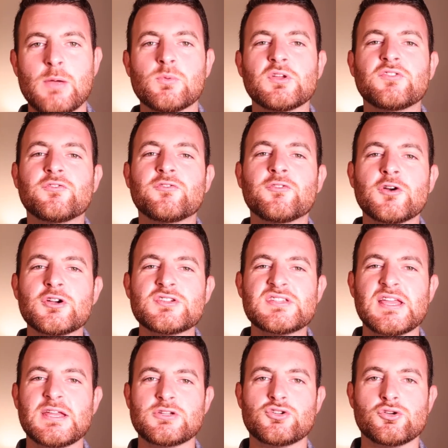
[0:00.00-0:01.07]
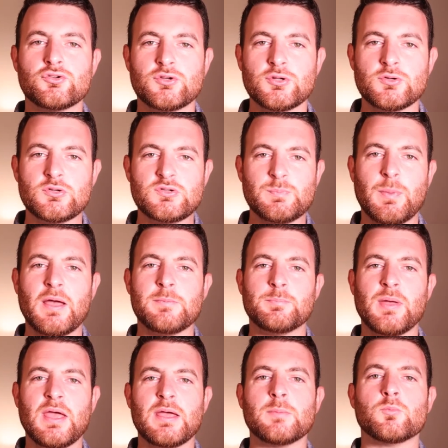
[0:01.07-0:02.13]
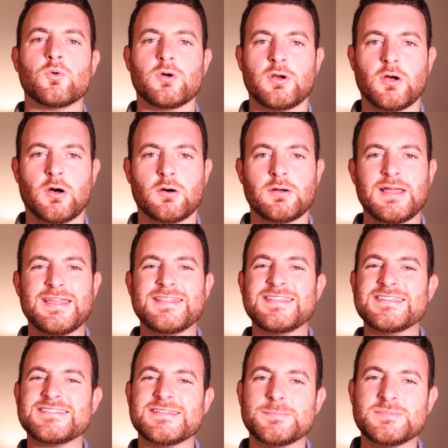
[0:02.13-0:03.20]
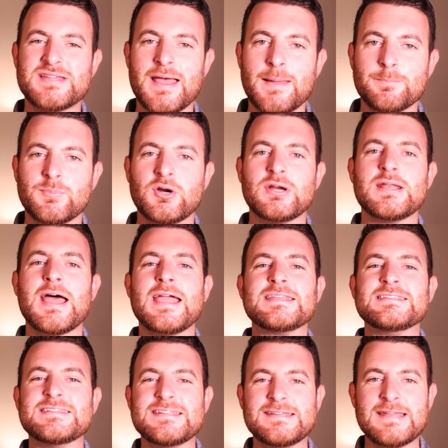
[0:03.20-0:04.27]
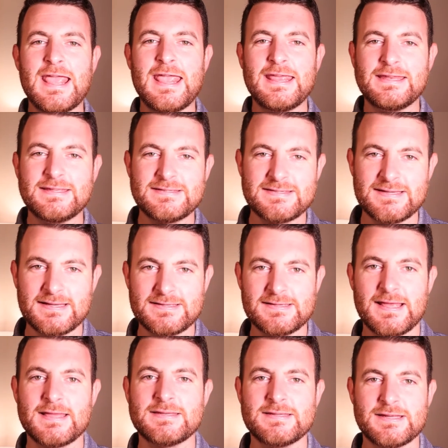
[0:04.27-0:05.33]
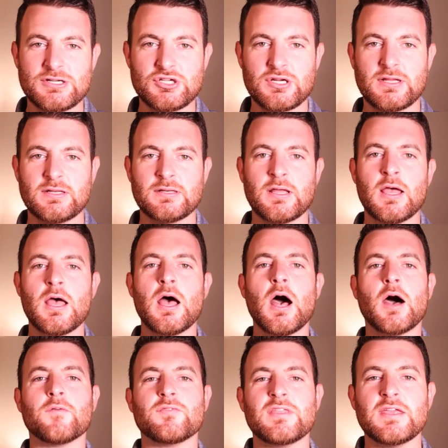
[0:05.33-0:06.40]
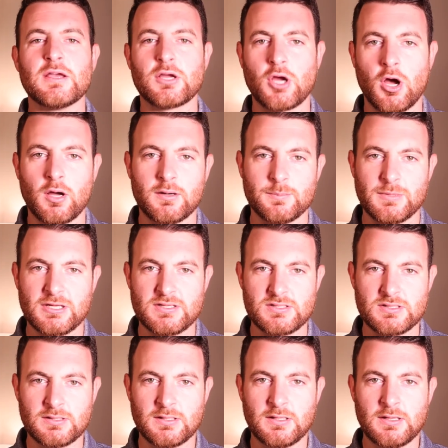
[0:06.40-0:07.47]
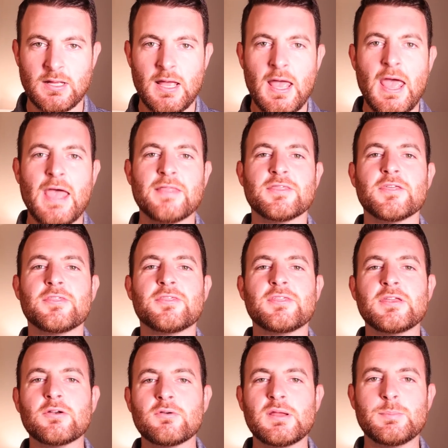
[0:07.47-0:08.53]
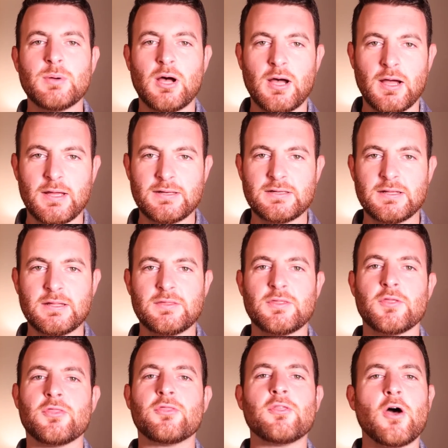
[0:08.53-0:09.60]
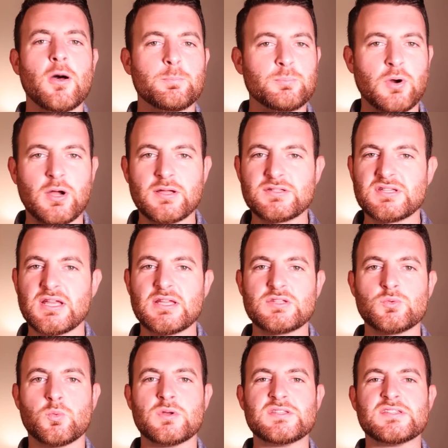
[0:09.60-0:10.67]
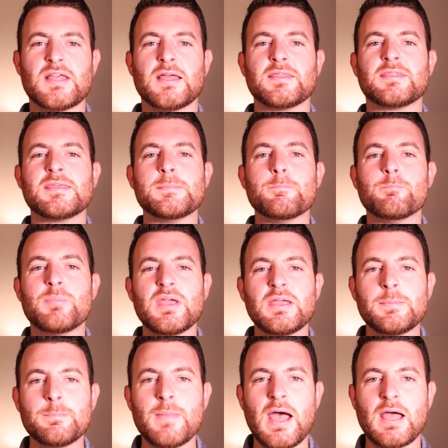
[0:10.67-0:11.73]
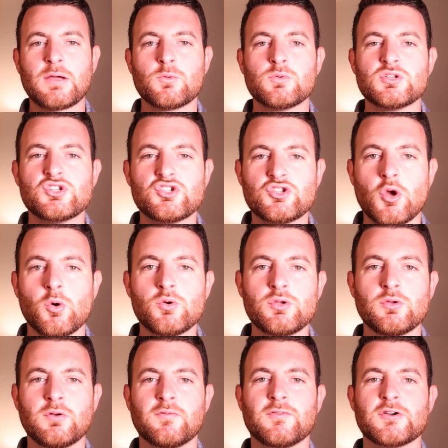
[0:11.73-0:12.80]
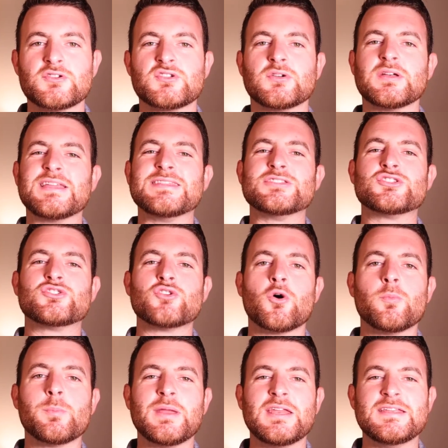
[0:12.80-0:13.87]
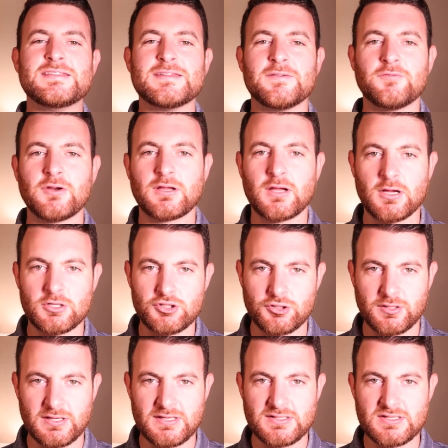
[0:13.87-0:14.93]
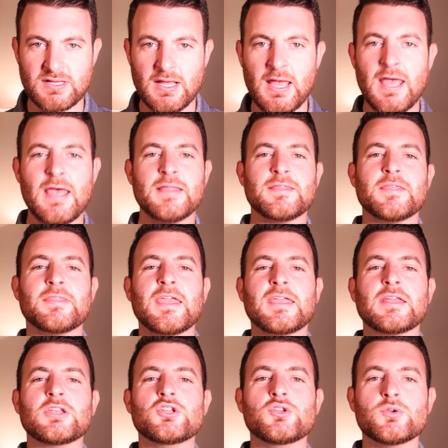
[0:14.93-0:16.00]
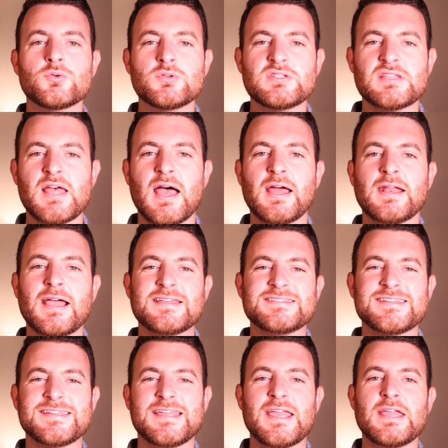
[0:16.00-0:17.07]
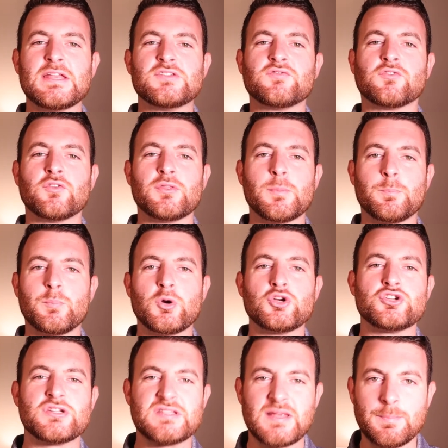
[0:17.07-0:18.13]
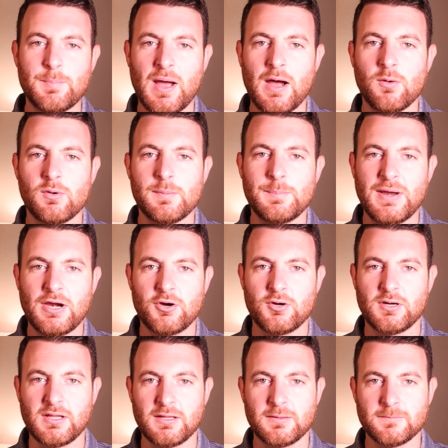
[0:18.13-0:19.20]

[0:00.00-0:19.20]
It was first introduced by Pam Woodall in the September 1986 edition of The Economist. And the theory behind it, the thought process, was that the Big Mac was so universal in so many different countries that they could use that as a gauge for the purchasing power parity.